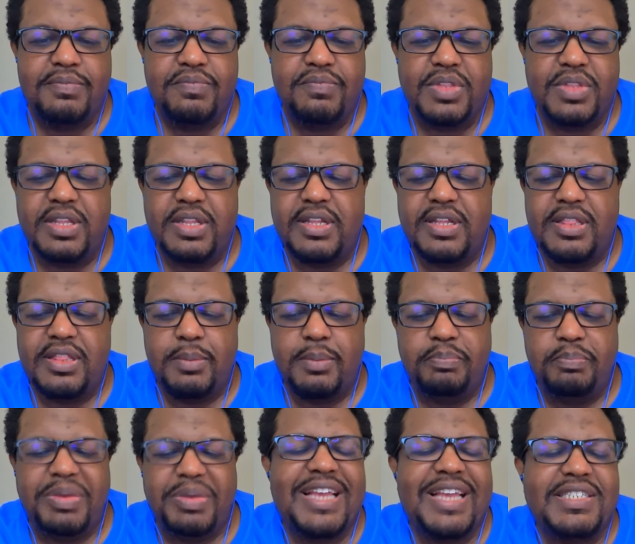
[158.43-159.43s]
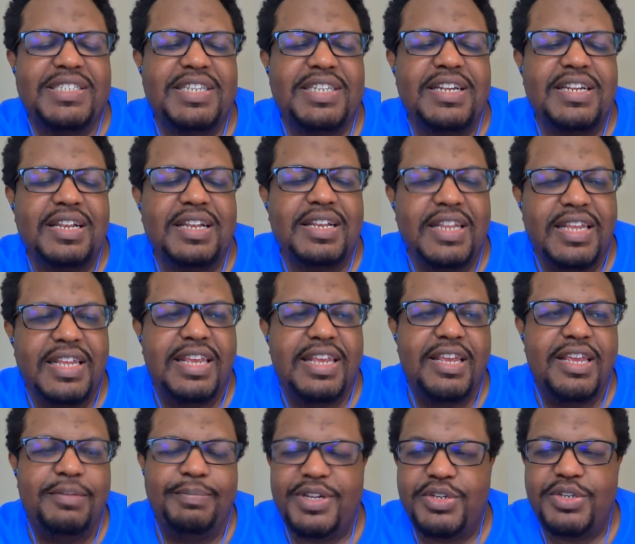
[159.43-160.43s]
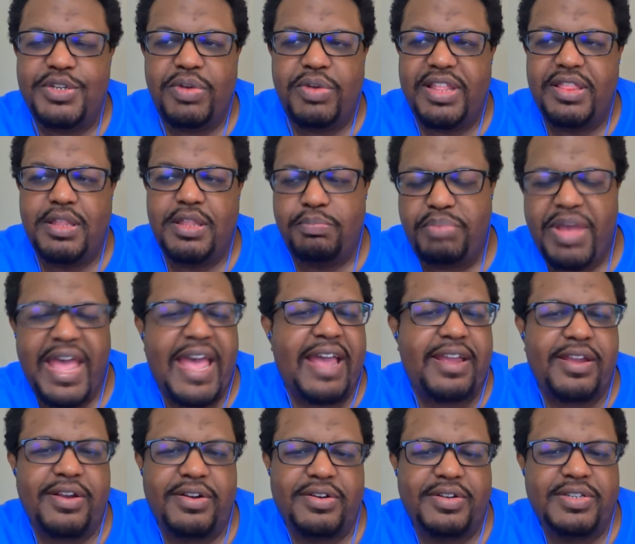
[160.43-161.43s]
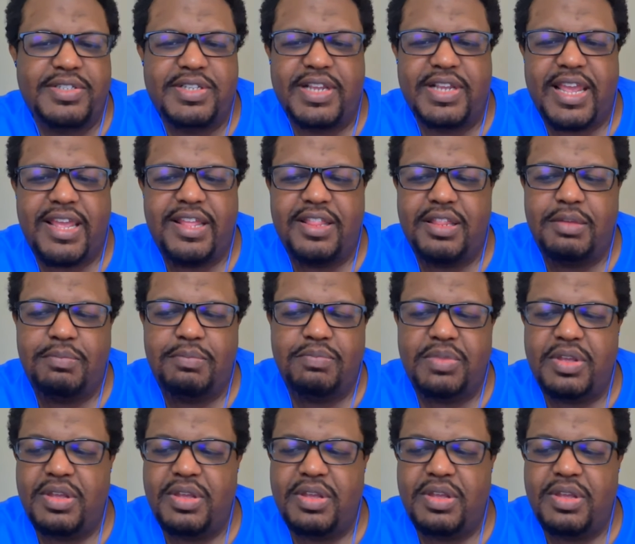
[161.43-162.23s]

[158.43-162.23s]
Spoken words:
the best in the league between the Packers and the